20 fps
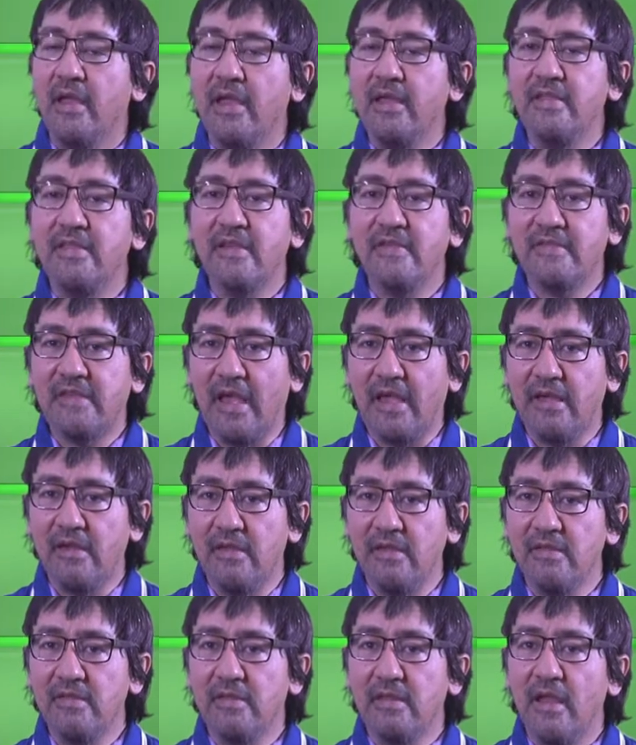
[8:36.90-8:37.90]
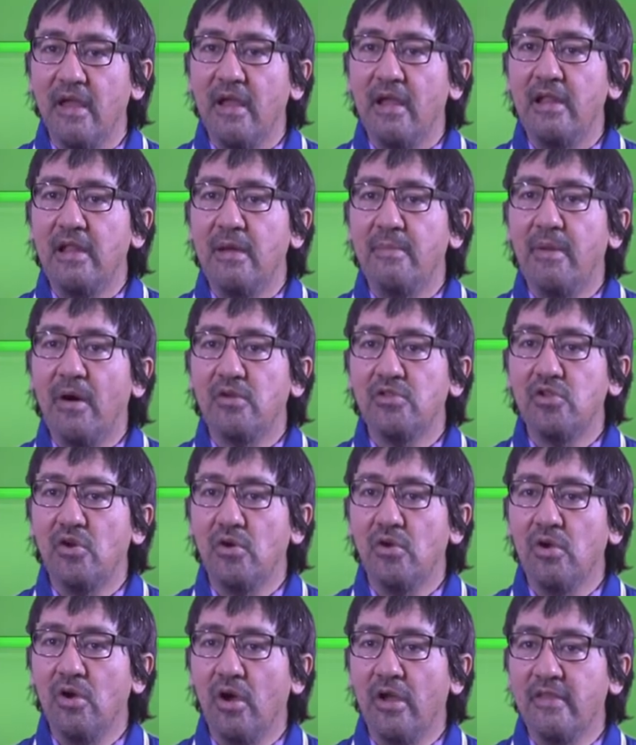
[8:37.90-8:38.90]
In the second, Labaw
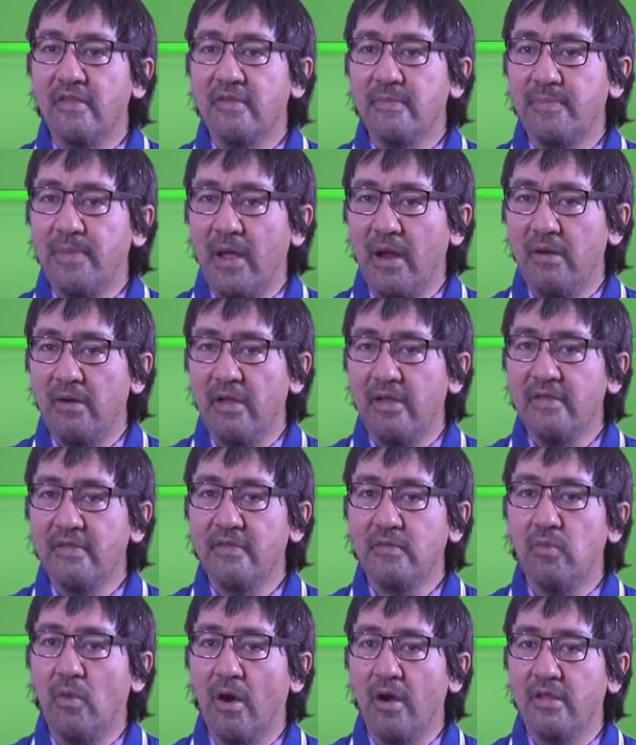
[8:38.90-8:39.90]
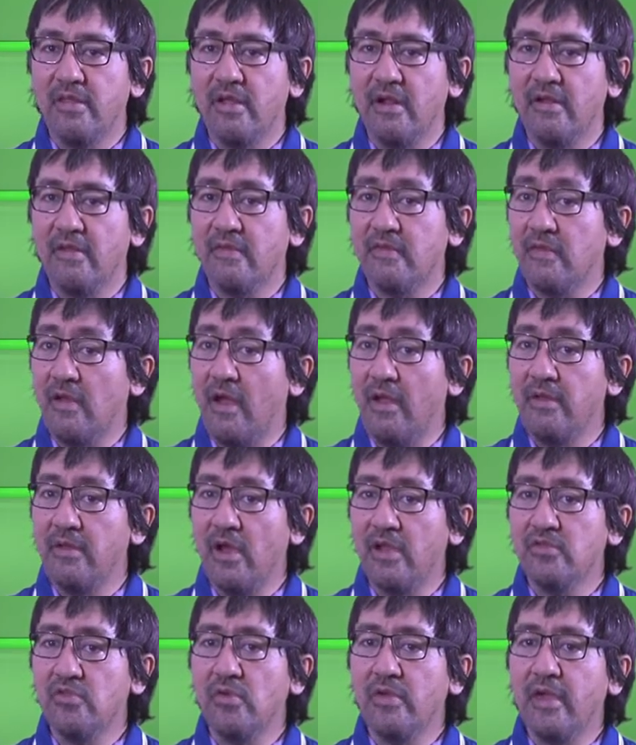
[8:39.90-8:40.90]
Donggon's parents warned their son
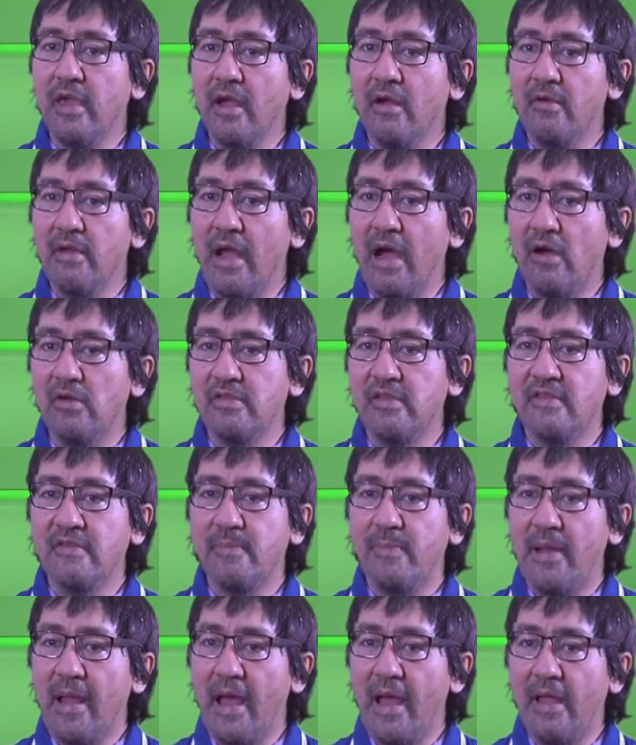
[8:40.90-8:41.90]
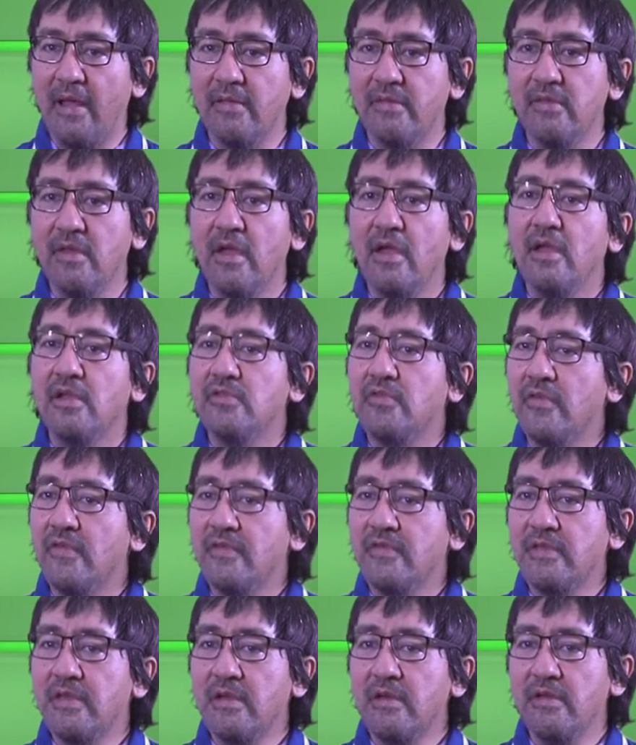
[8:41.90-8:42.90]
not to carry out his plan to
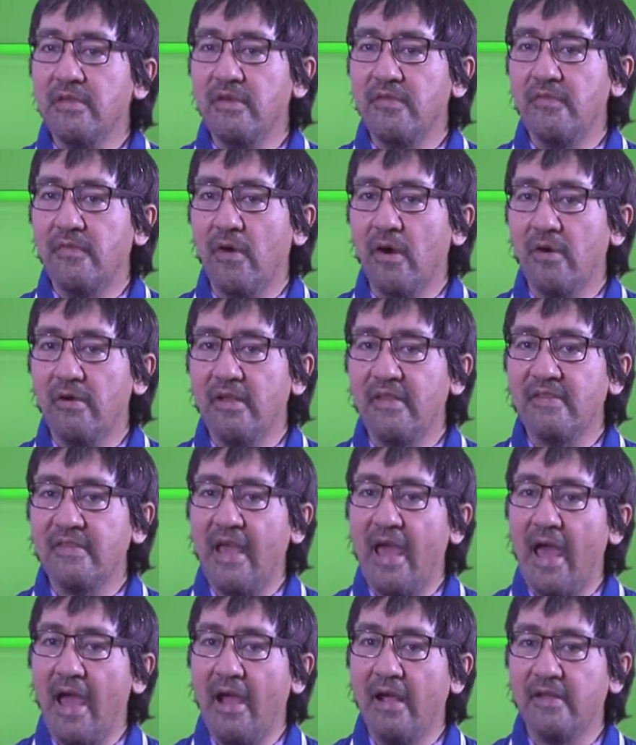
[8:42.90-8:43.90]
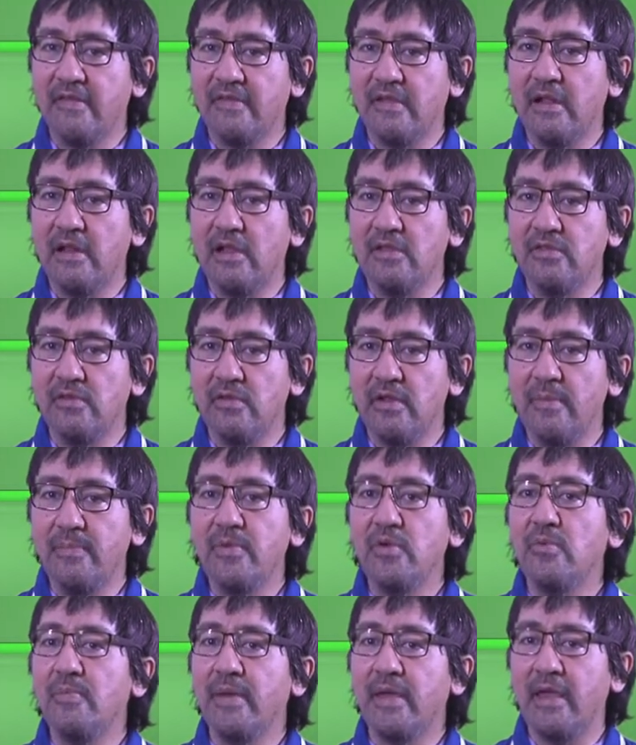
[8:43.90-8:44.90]
steal the forest hag's glittery
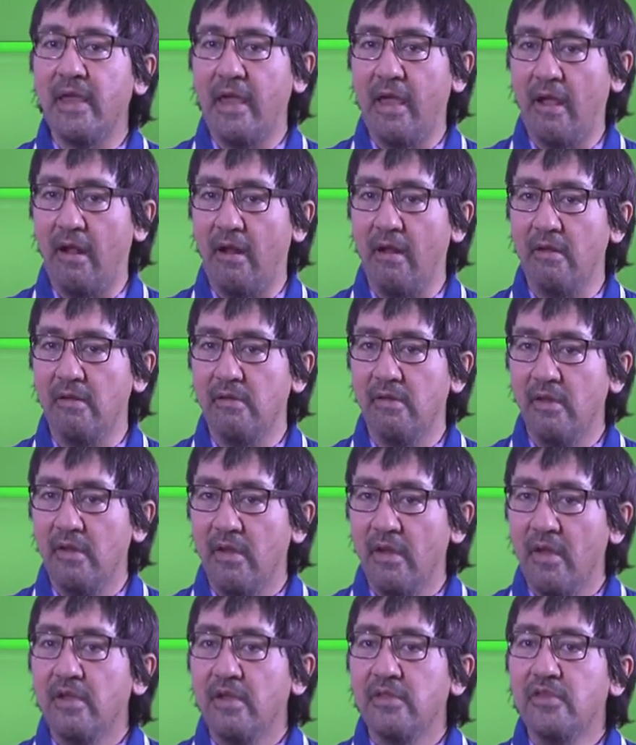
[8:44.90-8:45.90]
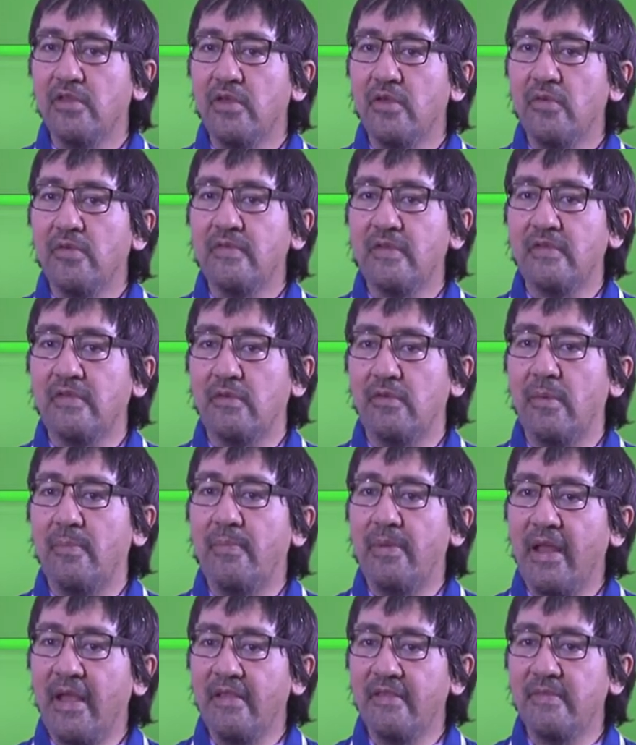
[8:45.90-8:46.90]
pubic hair to use as a
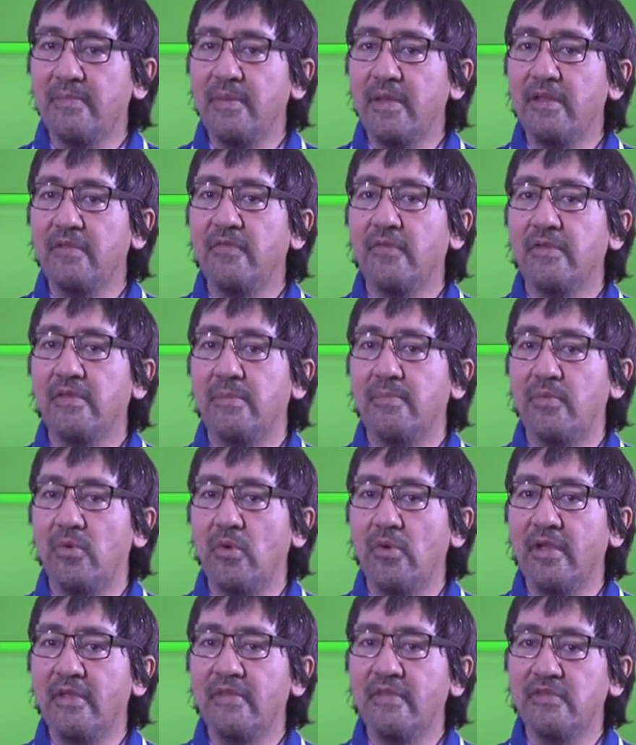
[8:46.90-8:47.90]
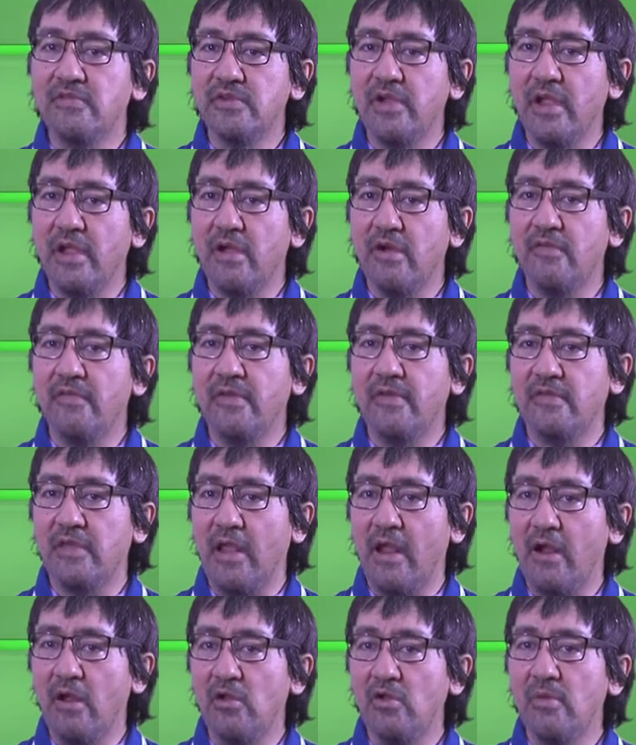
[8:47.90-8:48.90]
replacement for the broken string of his
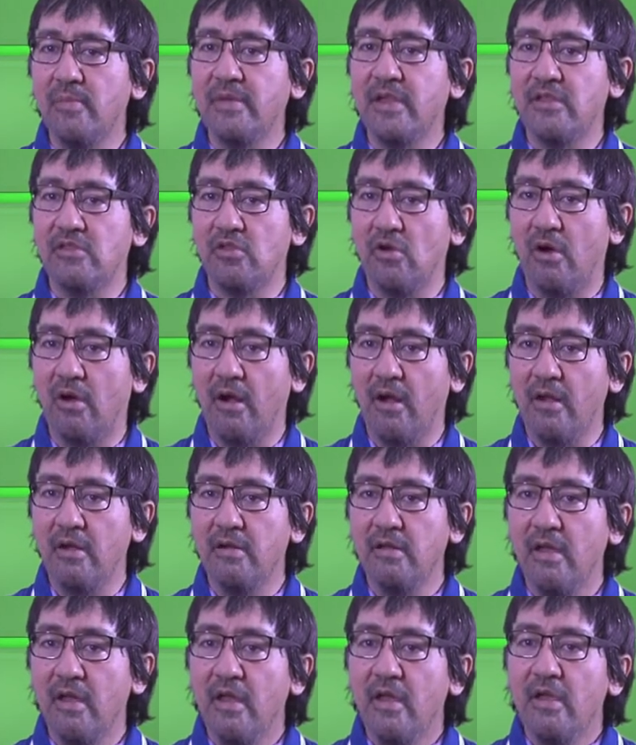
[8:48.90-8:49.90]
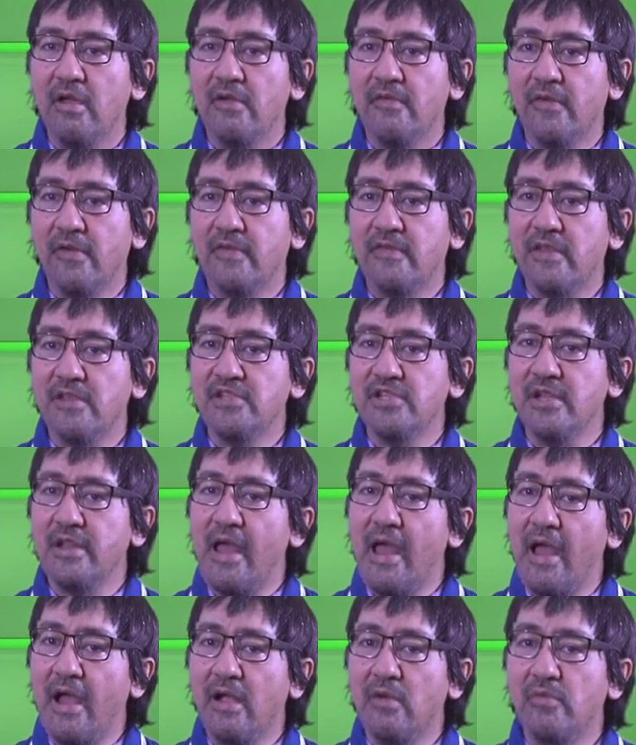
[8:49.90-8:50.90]
heirloom guitar, for such an
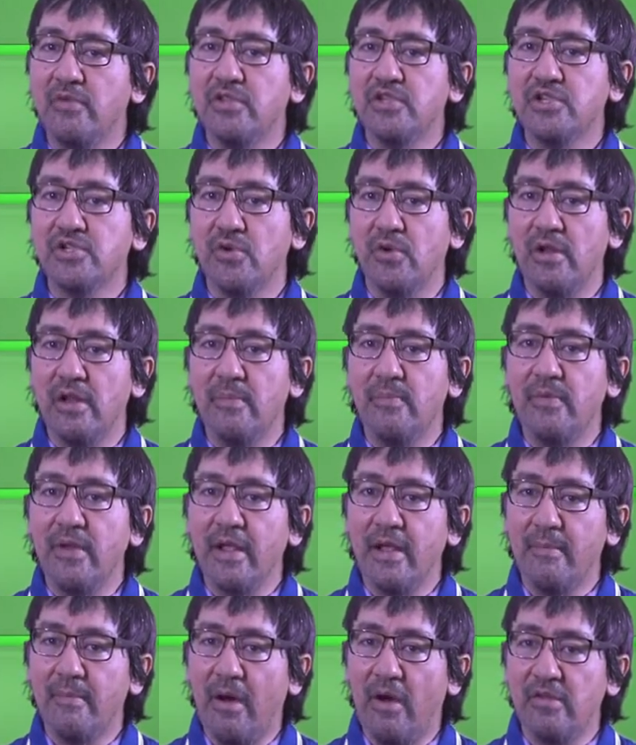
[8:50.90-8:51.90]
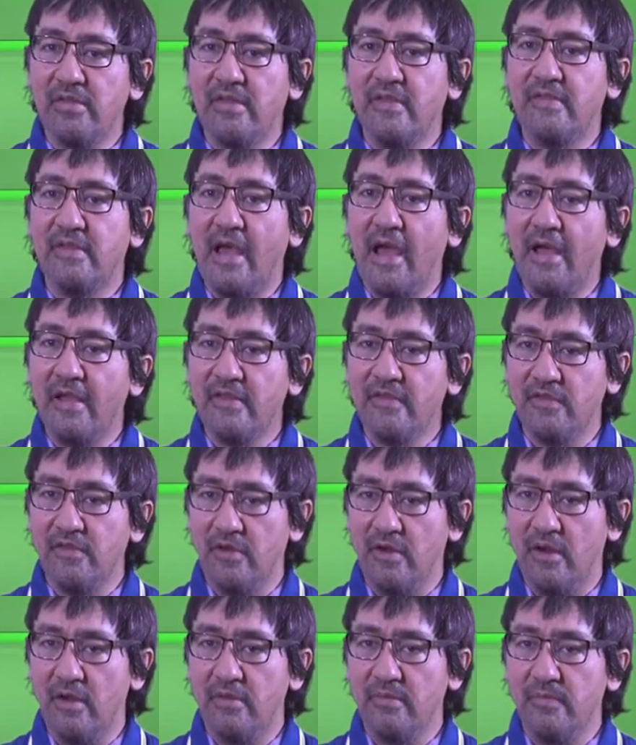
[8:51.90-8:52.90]
act would surely bring about
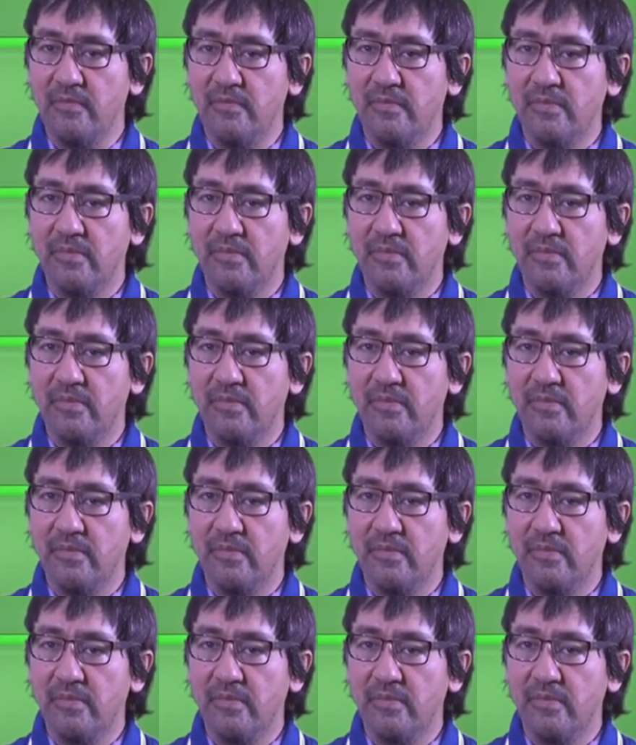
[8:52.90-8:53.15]
disaster.